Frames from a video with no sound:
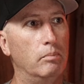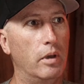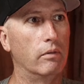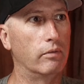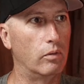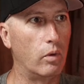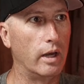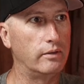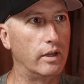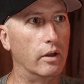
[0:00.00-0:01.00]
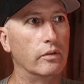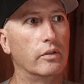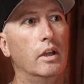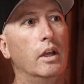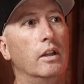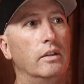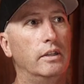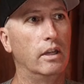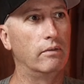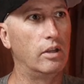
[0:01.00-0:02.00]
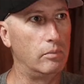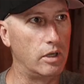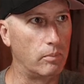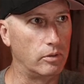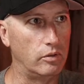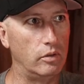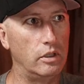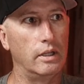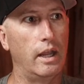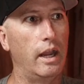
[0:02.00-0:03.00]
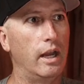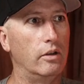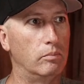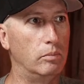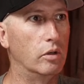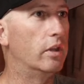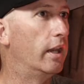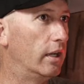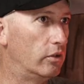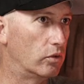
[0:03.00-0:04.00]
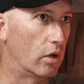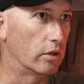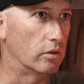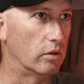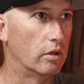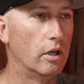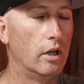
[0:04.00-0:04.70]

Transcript: it better for the whitetails to give them the opportunity to age and build that age structure,